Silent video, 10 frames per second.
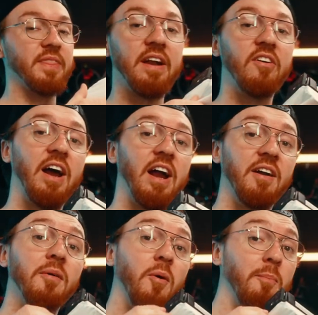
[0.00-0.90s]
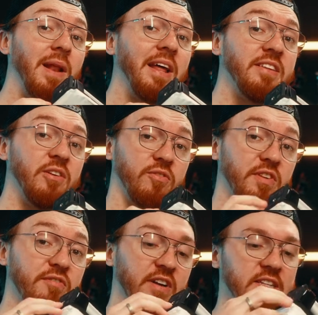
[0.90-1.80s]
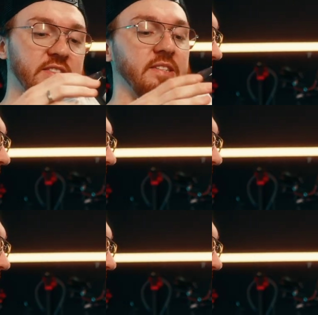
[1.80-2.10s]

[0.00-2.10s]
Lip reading: There are plenty of effects.